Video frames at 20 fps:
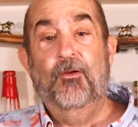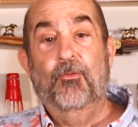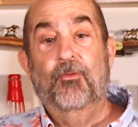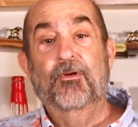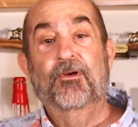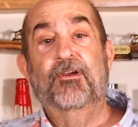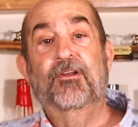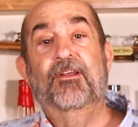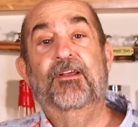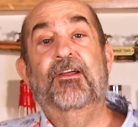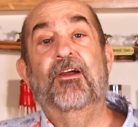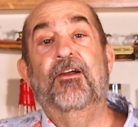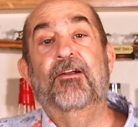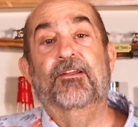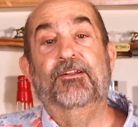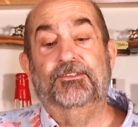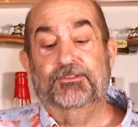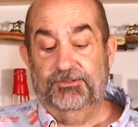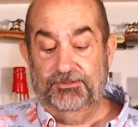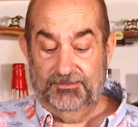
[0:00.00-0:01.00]
We're going to
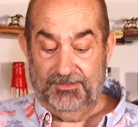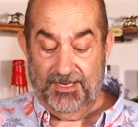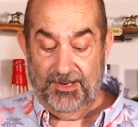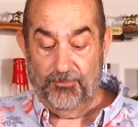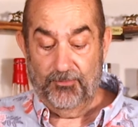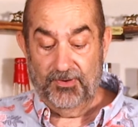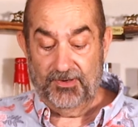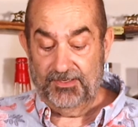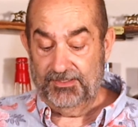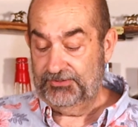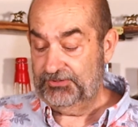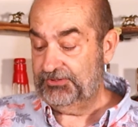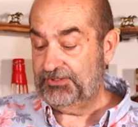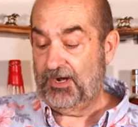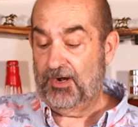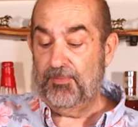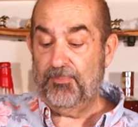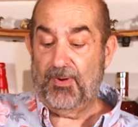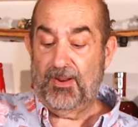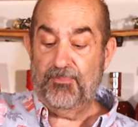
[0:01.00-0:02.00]
garnish, and we're going to
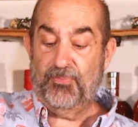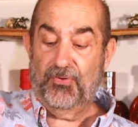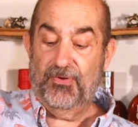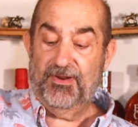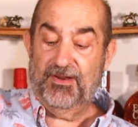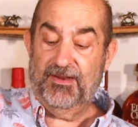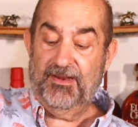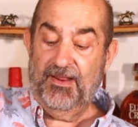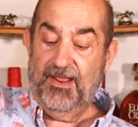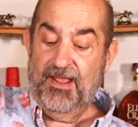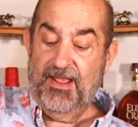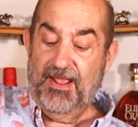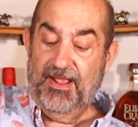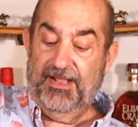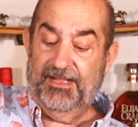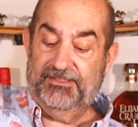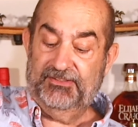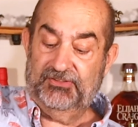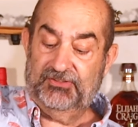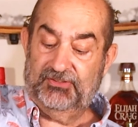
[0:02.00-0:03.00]
start by putting
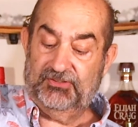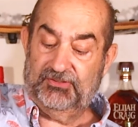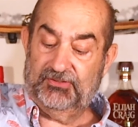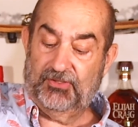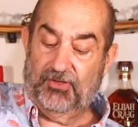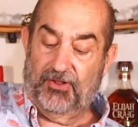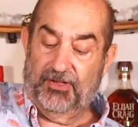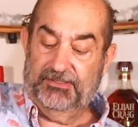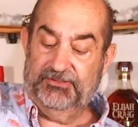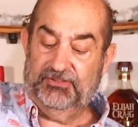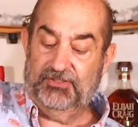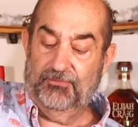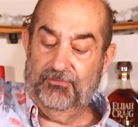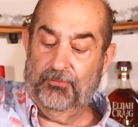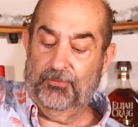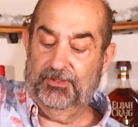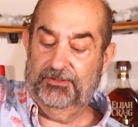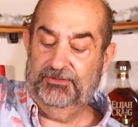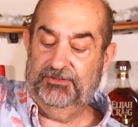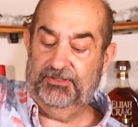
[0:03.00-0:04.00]
a slice of
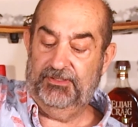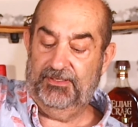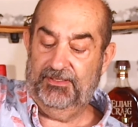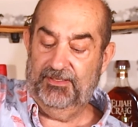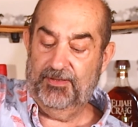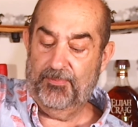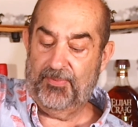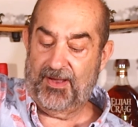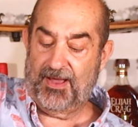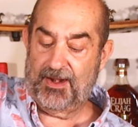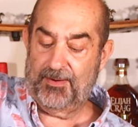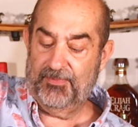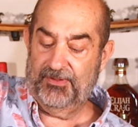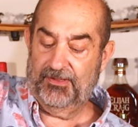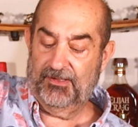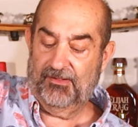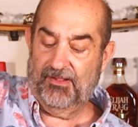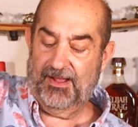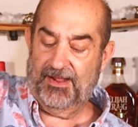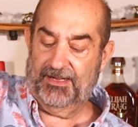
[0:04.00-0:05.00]
orange in the bottom of
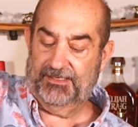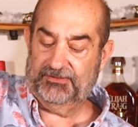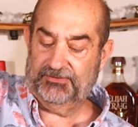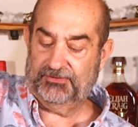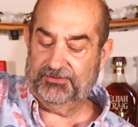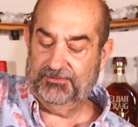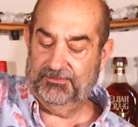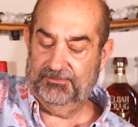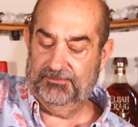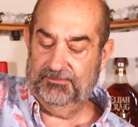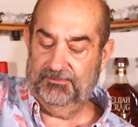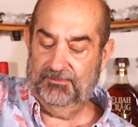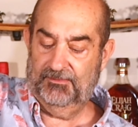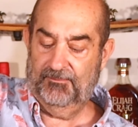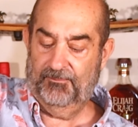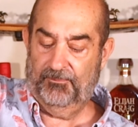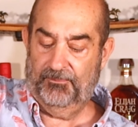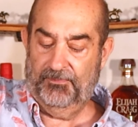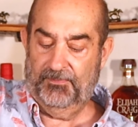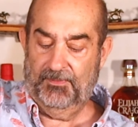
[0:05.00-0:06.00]
the glass.
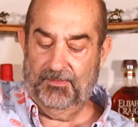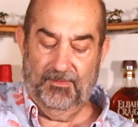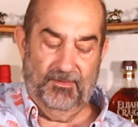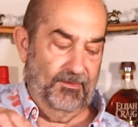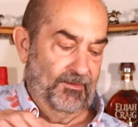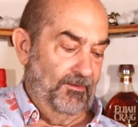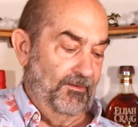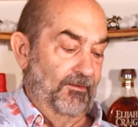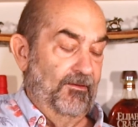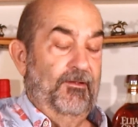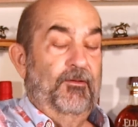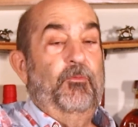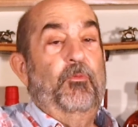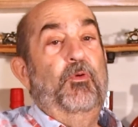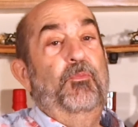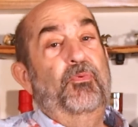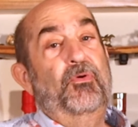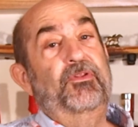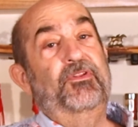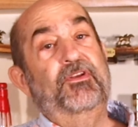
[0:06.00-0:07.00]

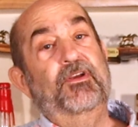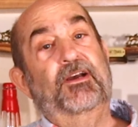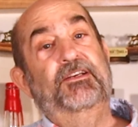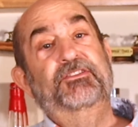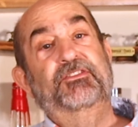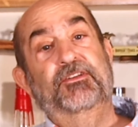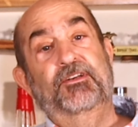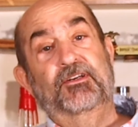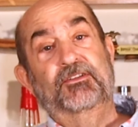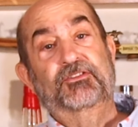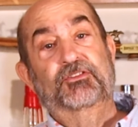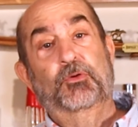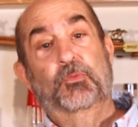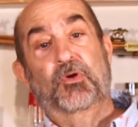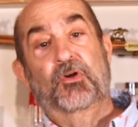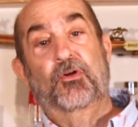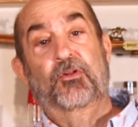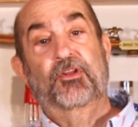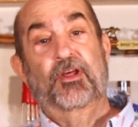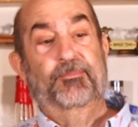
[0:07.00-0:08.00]
We put the ice in there so
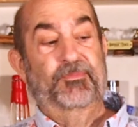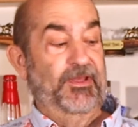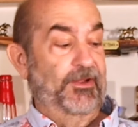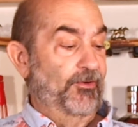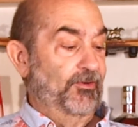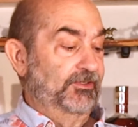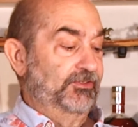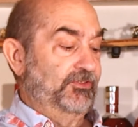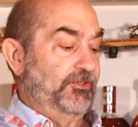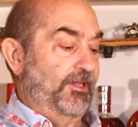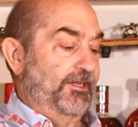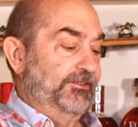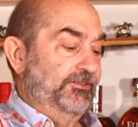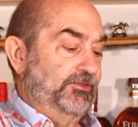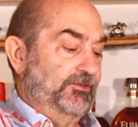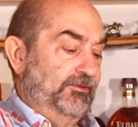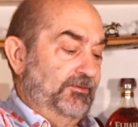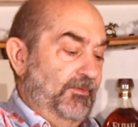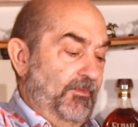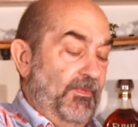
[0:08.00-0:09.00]
we'll hold up that orange
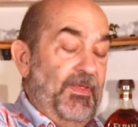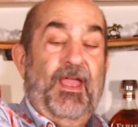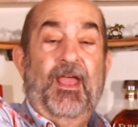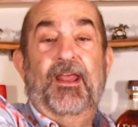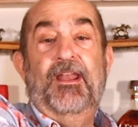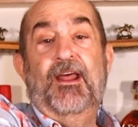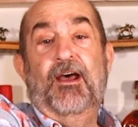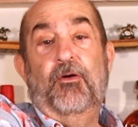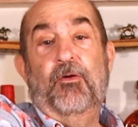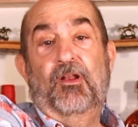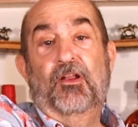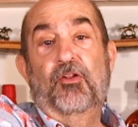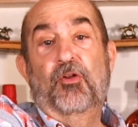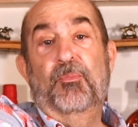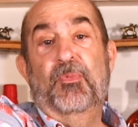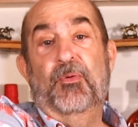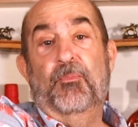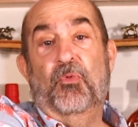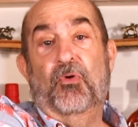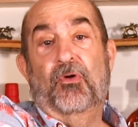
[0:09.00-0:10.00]
slice, and now a little
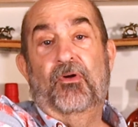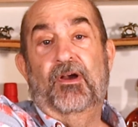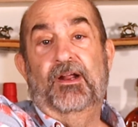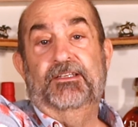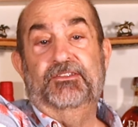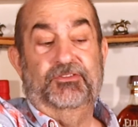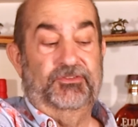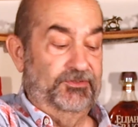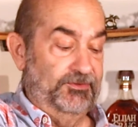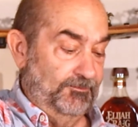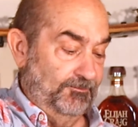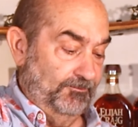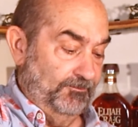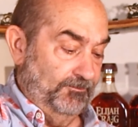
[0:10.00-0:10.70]
bit more ice.